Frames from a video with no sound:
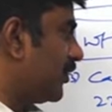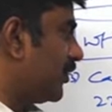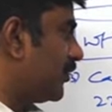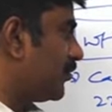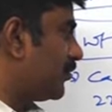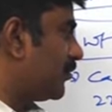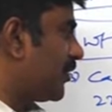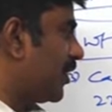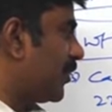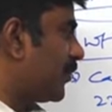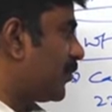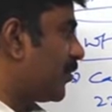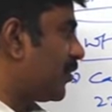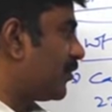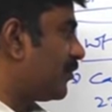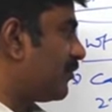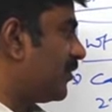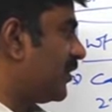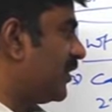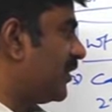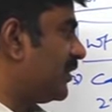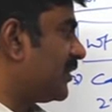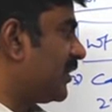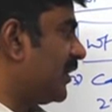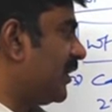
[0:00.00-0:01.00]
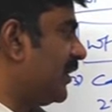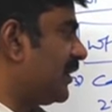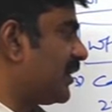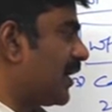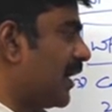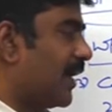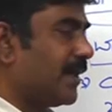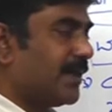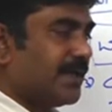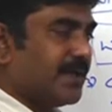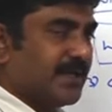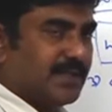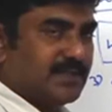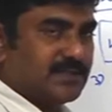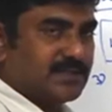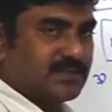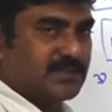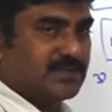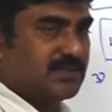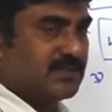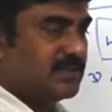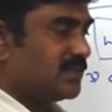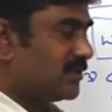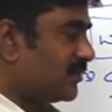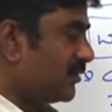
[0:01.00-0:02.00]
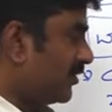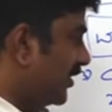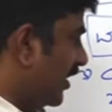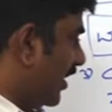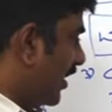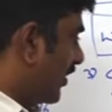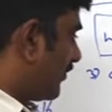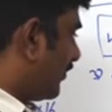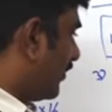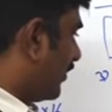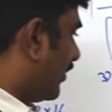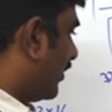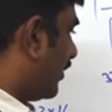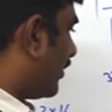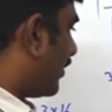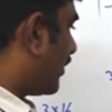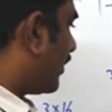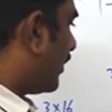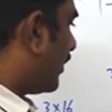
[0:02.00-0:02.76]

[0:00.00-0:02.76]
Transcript: into 10 power 23 it contains. So, therefore,